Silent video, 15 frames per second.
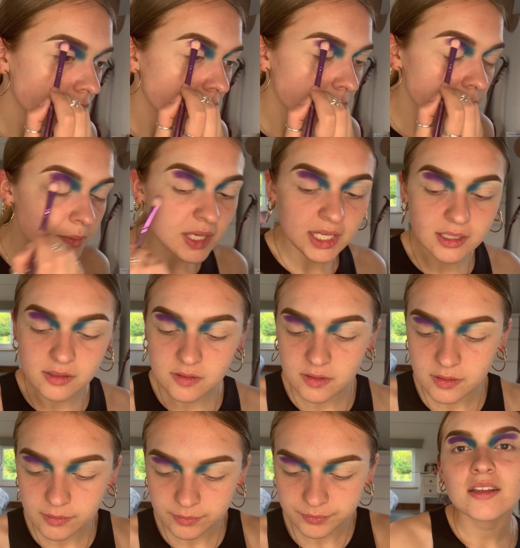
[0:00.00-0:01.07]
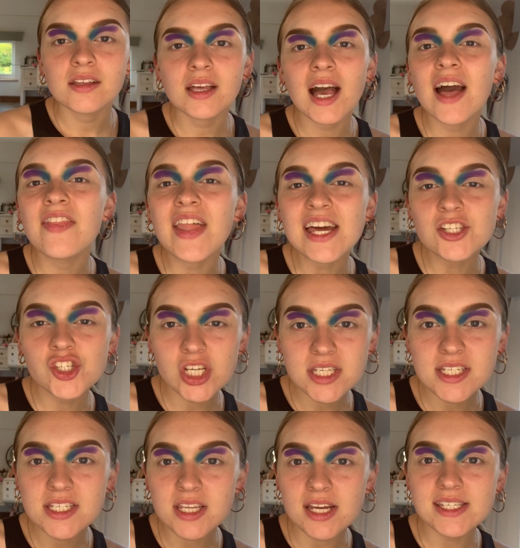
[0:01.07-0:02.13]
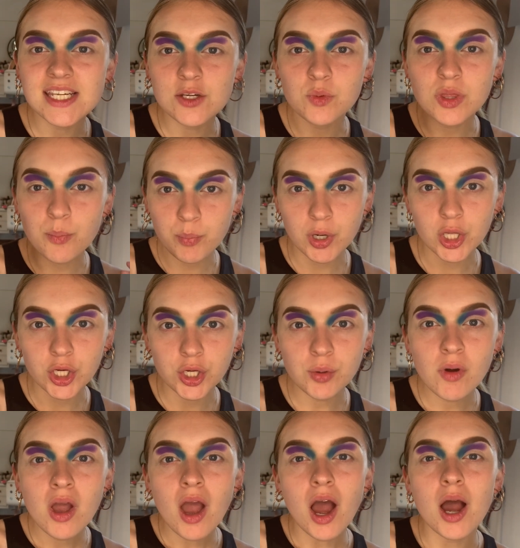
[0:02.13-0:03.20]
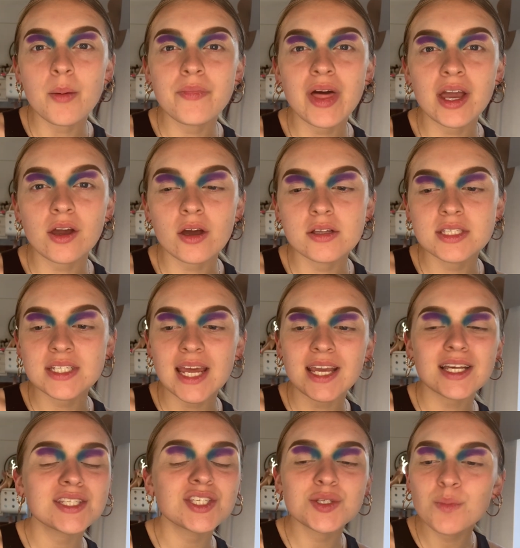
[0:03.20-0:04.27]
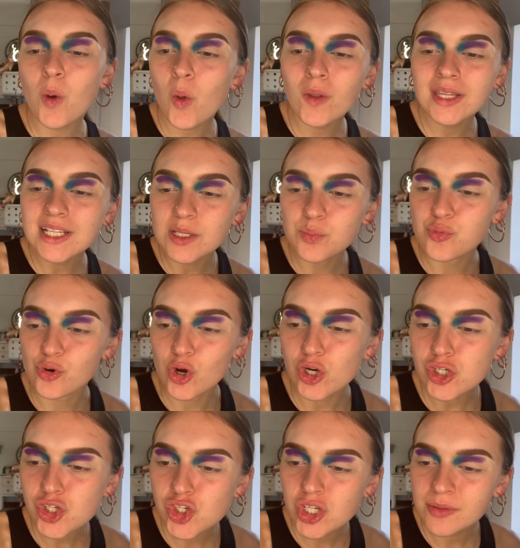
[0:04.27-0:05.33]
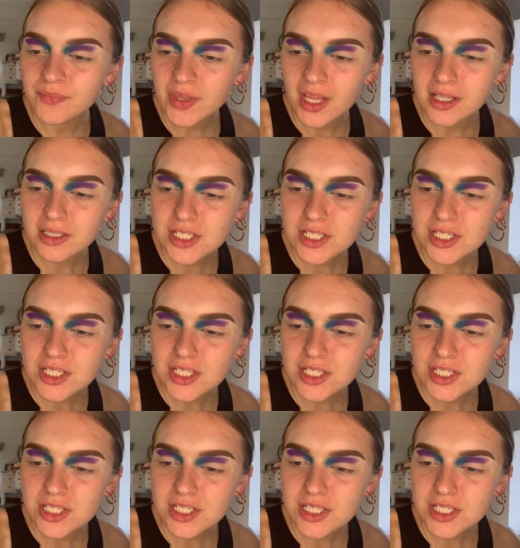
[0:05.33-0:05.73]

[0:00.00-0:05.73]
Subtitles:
meet. And then just as I did with the blue, I'm then going to take a small little brush, a